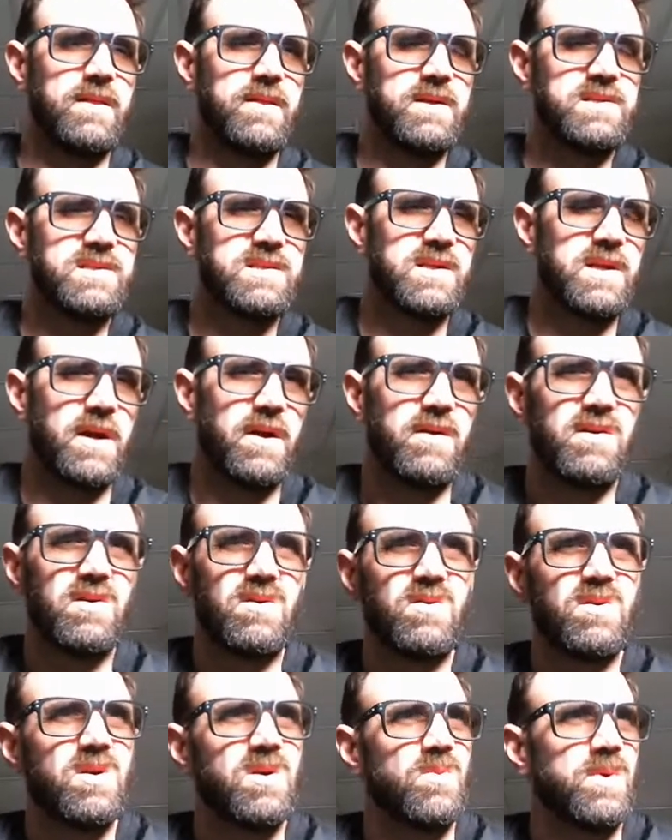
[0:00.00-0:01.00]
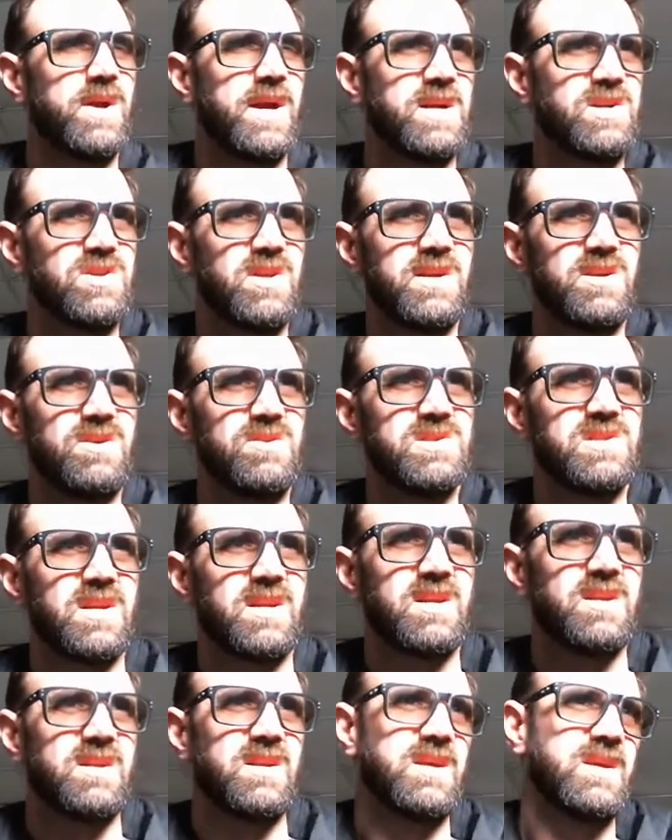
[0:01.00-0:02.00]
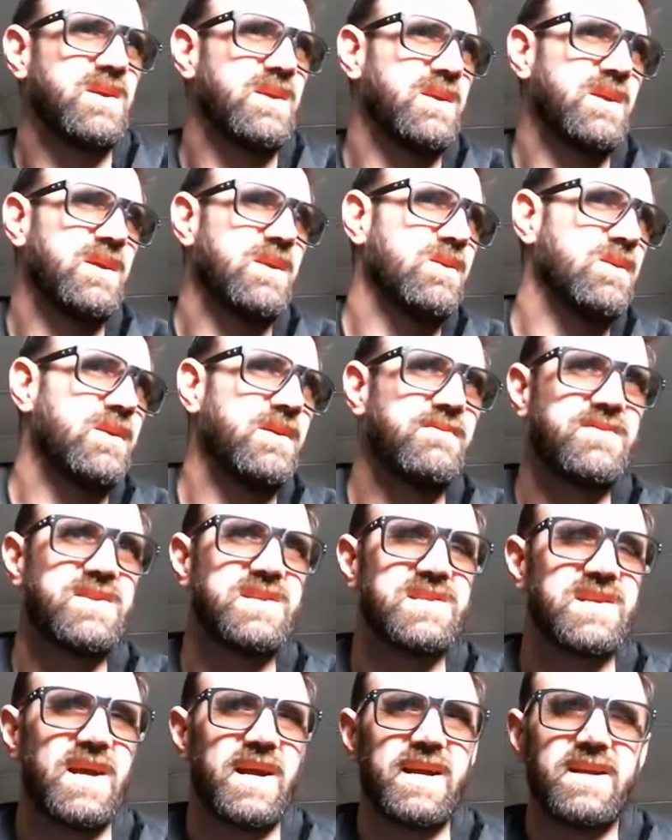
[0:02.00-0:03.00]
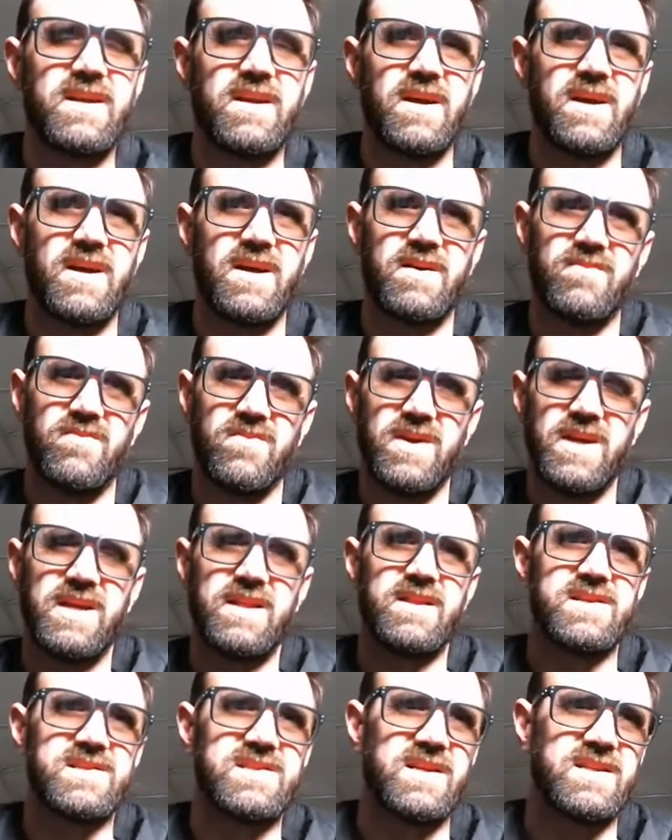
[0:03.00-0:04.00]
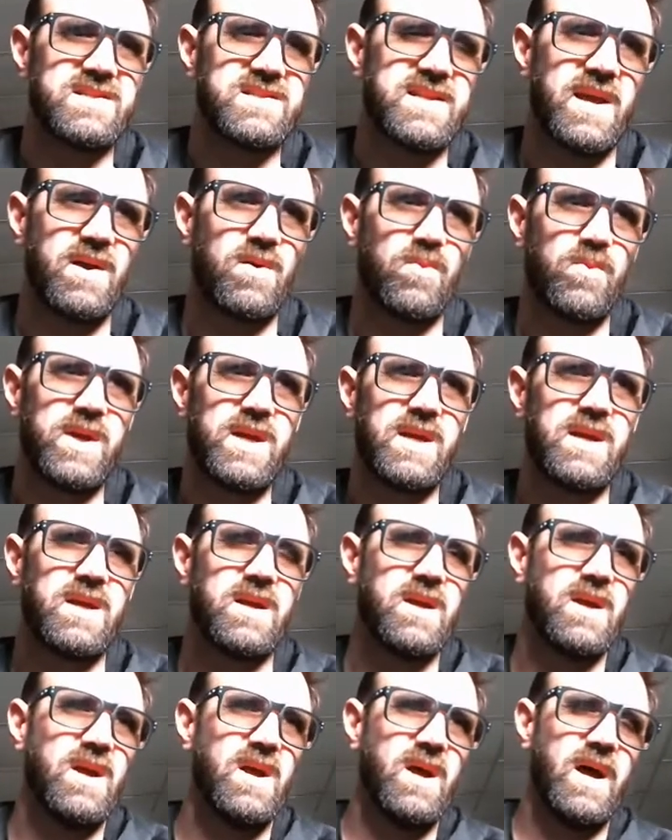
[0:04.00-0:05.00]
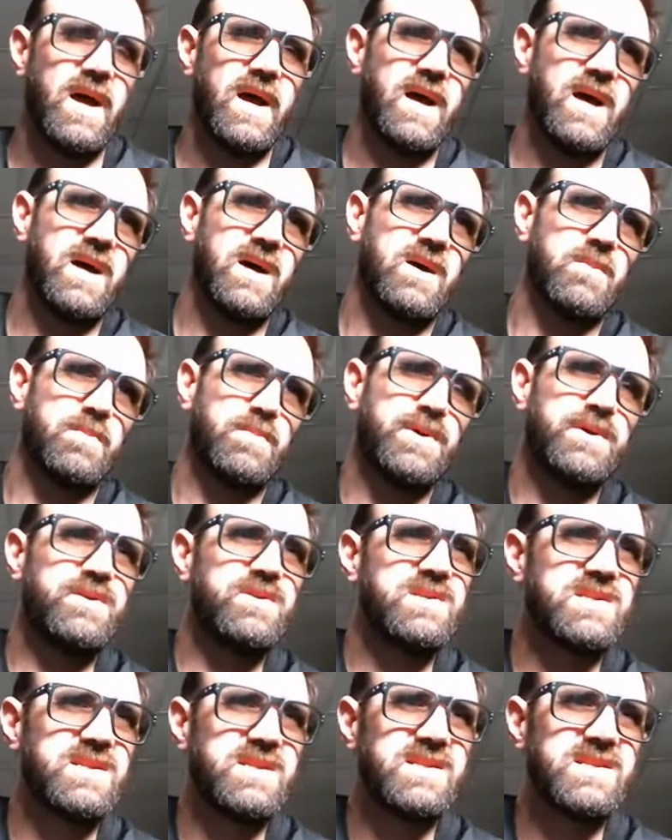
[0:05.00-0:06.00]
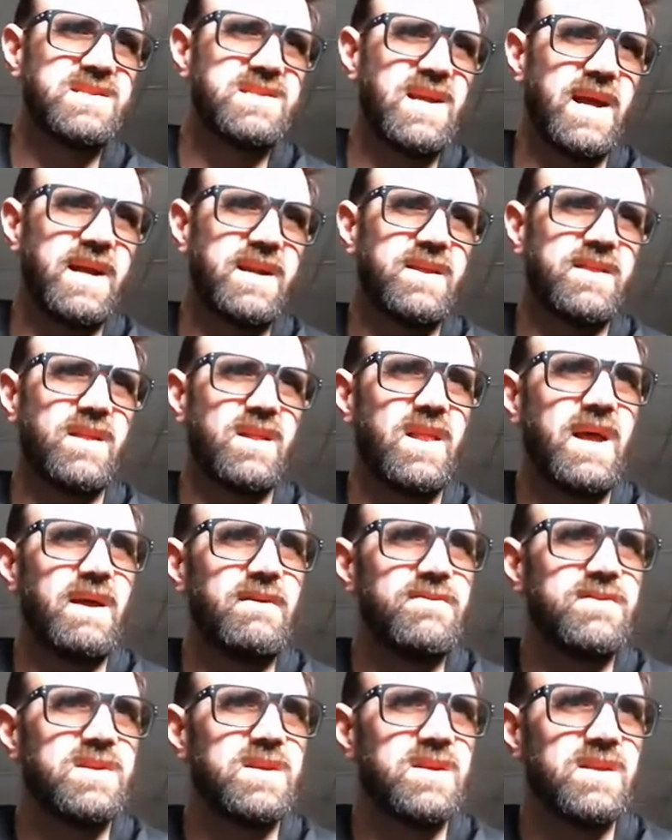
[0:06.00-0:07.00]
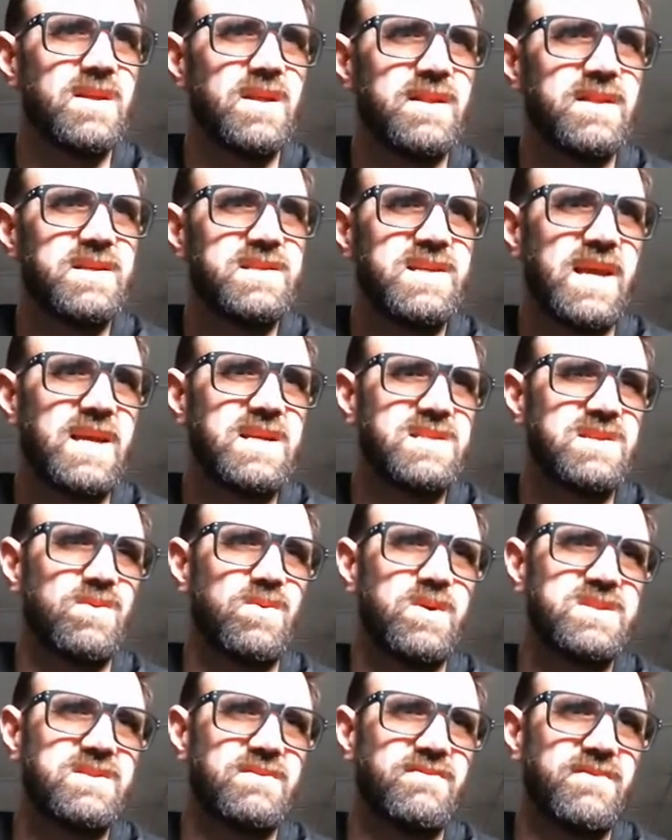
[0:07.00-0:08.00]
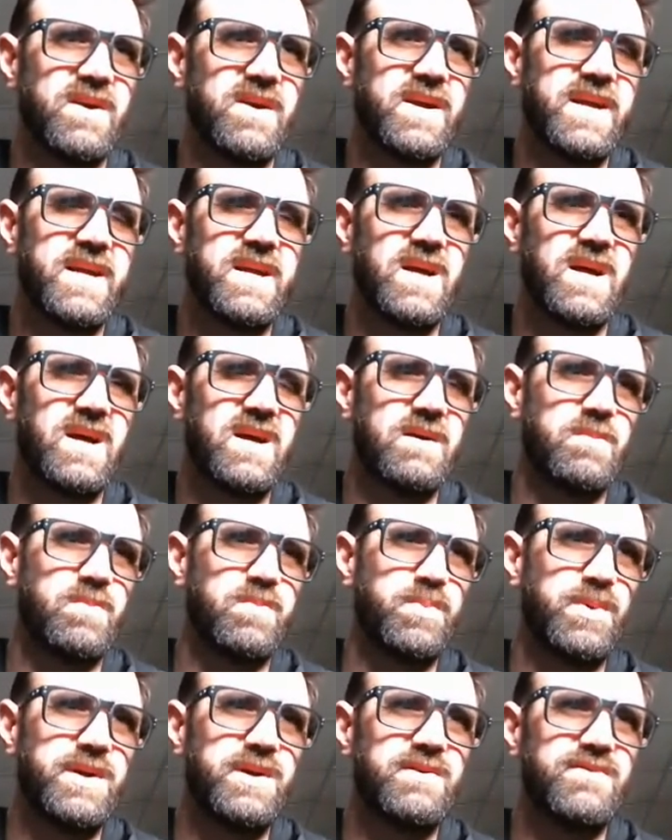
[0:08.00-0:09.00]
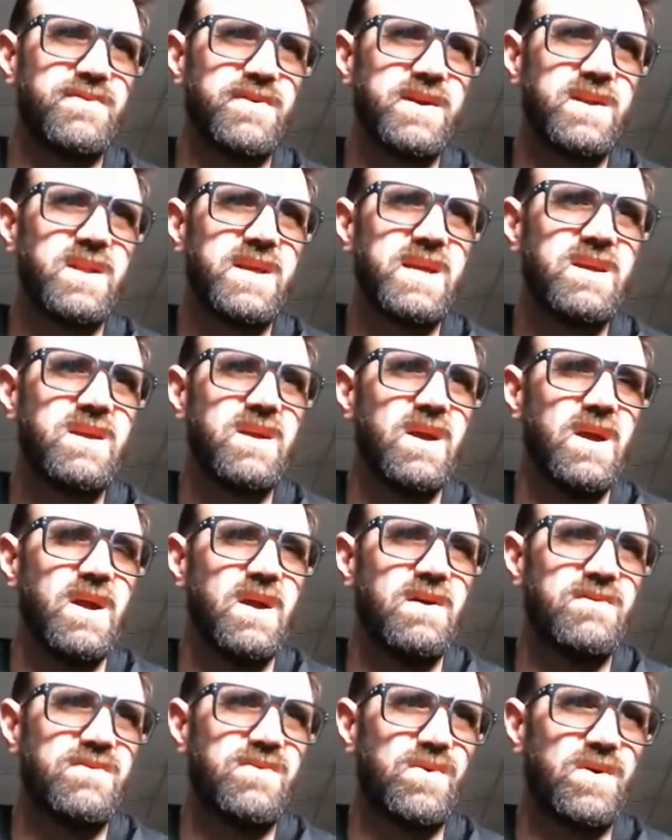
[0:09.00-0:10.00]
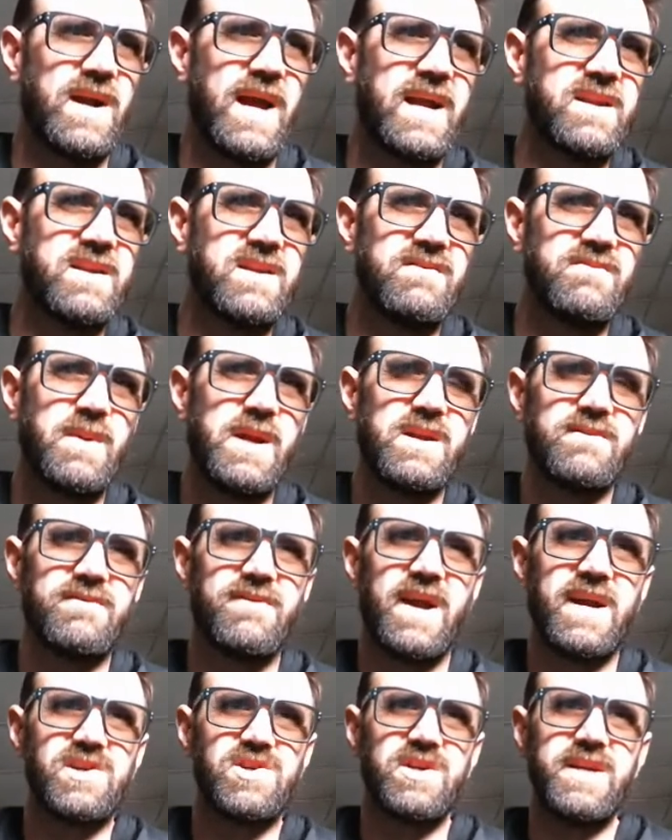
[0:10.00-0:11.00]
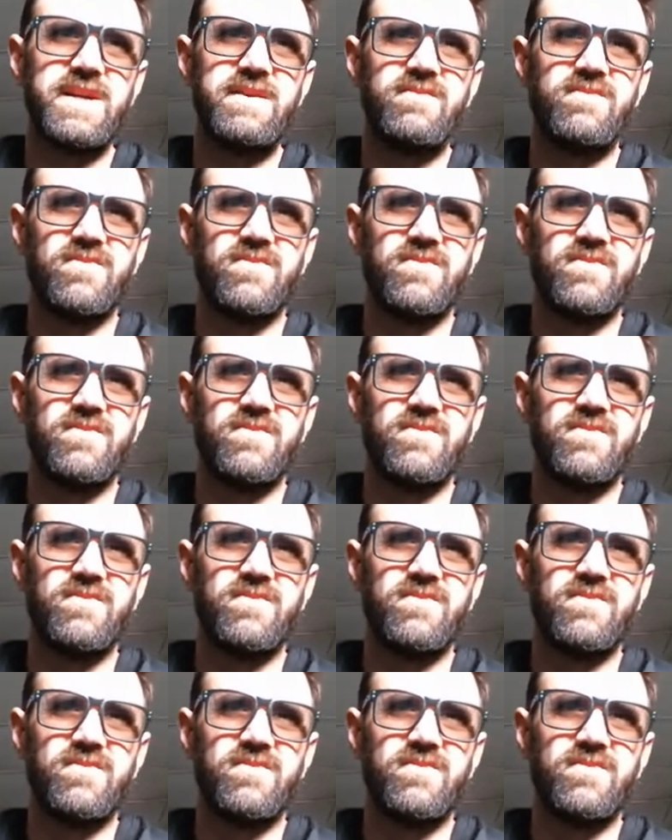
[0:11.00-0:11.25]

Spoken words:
this scenario, we actually used an iterative design in the sense that we produced the design on the left. In this case, it wasn't very printer friendly for additive manufacturing.